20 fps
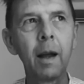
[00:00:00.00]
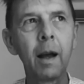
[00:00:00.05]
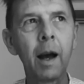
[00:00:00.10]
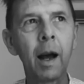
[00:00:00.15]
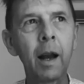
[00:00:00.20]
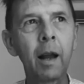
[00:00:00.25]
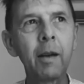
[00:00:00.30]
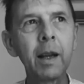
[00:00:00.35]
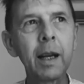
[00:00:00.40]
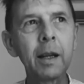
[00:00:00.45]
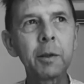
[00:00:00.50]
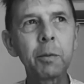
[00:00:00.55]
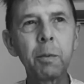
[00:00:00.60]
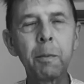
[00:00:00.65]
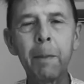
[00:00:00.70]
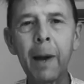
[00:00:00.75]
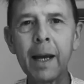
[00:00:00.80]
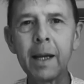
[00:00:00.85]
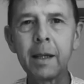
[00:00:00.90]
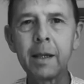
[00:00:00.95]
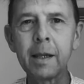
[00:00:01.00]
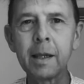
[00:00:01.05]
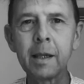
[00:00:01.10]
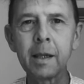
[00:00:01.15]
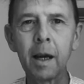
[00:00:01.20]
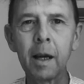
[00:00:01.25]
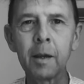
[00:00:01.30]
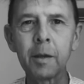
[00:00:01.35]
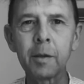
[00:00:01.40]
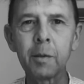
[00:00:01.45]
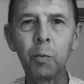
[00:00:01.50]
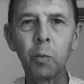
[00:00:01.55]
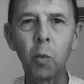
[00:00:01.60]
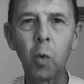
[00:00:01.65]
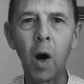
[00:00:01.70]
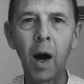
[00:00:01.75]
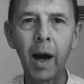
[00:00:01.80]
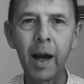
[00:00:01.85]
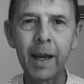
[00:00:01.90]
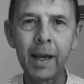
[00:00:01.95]
And I think that's what painting does and
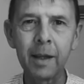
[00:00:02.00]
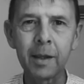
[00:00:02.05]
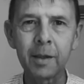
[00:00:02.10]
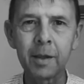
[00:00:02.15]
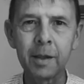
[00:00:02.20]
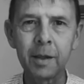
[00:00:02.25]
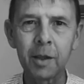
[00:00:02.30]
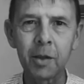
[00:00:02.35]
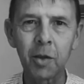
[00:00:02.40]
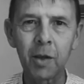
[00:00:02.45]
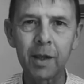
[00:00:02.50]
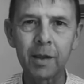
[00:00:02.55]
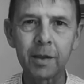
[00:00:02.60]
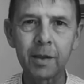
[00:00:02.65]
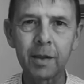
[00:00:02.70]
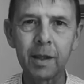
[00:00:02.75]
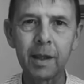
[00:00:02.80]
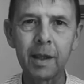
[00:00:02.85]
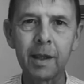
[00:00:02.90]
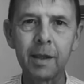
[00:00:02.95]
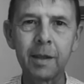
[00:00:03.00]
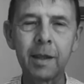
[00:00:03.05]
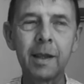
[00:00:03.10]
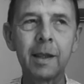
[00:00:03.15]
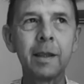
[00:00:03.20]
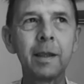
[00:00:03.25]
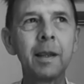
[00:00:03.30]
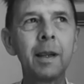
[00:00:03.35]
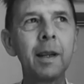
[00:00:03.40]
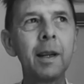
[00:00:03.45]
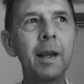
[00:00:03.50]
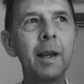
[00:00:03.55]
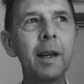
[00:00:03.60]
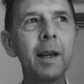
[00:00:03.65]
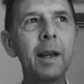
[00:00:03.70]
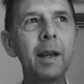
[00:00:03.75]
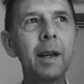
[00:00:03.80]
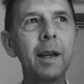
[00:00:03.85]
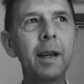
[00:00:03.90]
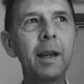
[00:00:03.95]
why it's interesting, is it
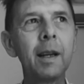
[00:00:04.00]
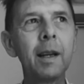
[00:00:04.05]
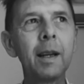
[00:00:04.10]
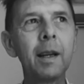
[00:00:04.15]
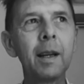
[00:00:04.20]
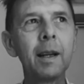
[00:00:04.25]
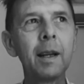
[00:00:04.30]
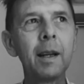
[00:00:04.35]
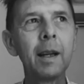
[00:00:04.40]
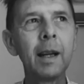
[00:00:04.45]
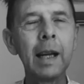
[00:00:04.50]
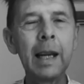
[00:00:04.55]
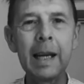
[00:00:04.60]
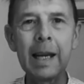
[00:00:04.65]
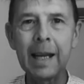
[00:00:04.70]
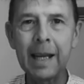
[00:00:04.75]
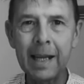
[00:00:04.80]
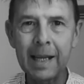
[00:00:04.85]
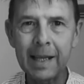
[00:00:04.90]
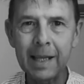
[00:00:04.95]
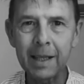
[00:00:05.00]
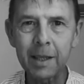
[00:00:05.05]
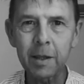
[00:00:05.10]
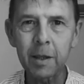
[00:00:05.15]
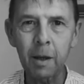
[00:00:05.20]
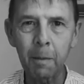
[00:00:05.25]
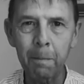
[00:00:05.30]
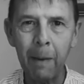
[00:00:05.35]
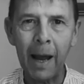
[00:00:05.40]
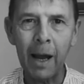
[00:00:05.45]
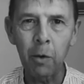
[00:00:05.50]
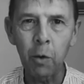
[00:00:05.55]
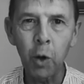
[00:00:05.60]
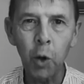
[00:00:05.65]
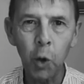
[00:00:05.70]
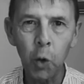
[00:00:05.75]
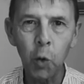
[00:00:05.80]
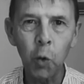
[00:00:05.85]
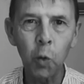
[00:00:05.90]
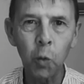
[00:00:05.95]
is about
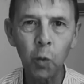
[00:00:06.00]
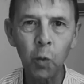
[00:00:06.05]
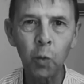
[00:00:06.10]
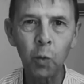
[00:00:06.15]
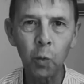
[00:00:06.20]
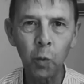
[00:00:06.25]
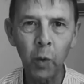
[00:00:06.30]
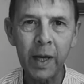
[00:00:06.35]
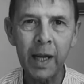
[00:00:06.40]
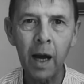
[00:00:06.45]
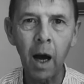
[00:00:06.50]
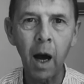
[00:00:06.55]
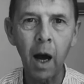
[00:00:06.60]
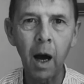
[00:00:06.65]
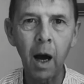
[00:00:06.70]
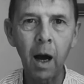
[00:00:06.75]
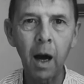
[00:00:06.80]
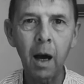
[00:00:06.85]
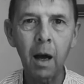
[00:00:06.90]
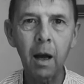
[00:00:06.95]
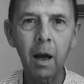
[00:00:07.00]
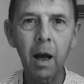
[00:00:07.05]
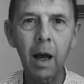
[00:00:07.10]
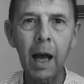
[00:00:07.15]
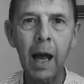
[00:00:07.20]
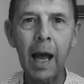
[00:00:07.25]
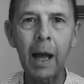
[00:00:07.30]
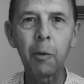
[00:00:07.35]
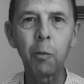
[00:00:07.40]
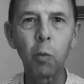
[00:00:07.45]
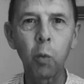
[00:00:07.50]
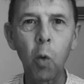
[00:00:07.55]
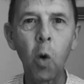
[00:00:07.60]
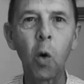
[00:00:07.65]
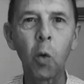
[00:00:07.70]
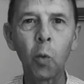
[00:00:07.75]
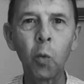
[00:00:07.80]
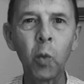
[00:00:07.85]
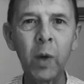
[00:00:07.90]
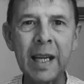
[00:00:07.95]
who we are and
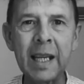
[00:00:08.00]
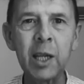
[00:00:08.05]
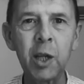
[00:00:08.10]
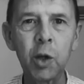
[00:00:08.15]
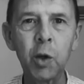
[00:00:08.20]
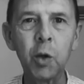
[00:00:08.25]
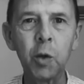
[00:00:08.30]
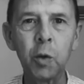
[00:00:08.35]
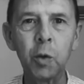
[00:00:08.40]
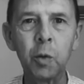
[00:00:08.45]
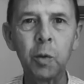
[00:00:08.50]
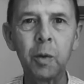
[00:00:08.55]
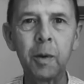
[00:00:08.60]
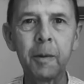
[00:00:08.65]
what we do.